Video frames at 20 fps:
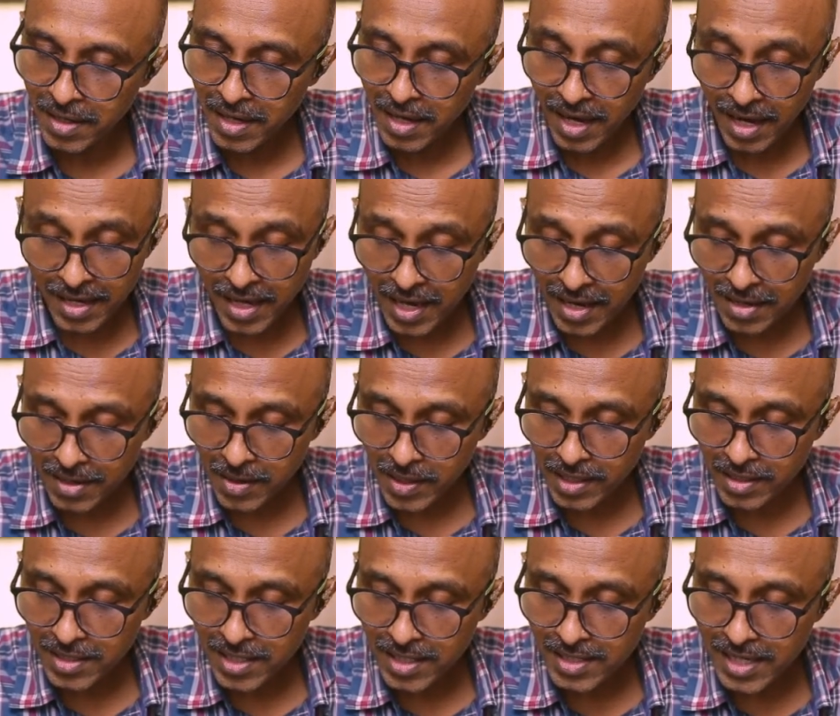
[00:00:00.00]
Again, look at
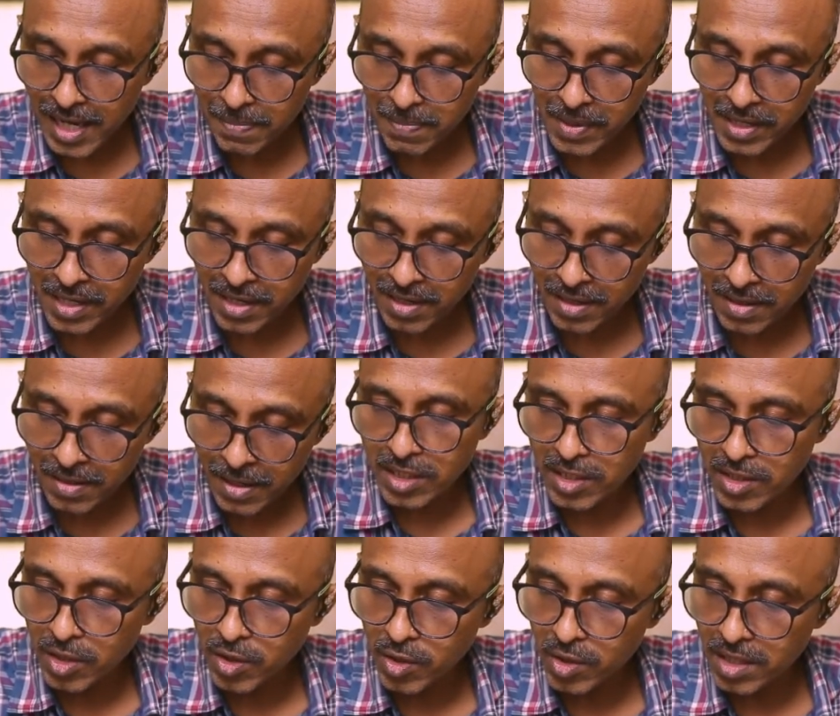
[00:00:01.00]
this example here. This
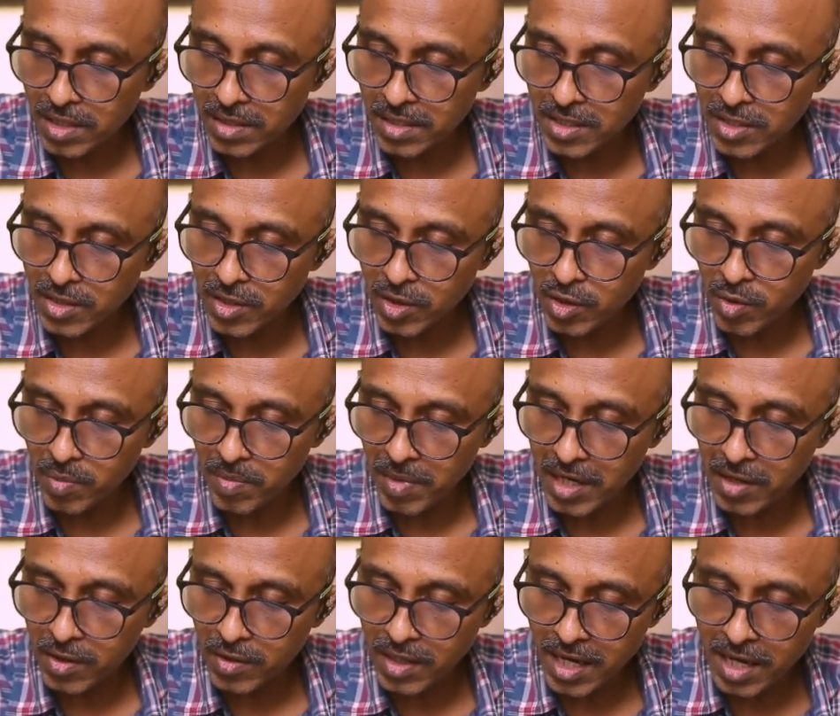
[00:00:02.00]
is the domain
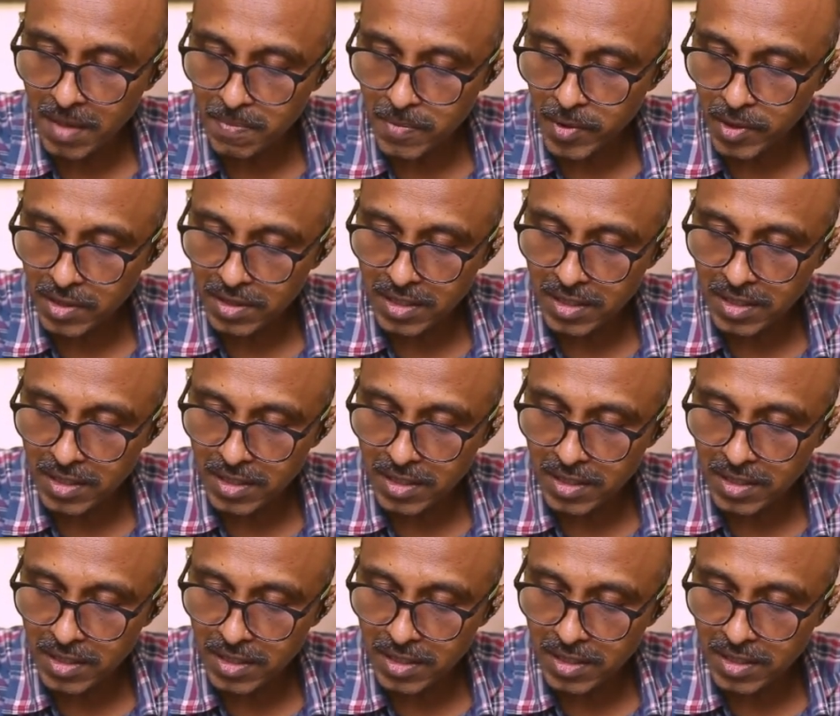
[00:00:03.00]
or the input.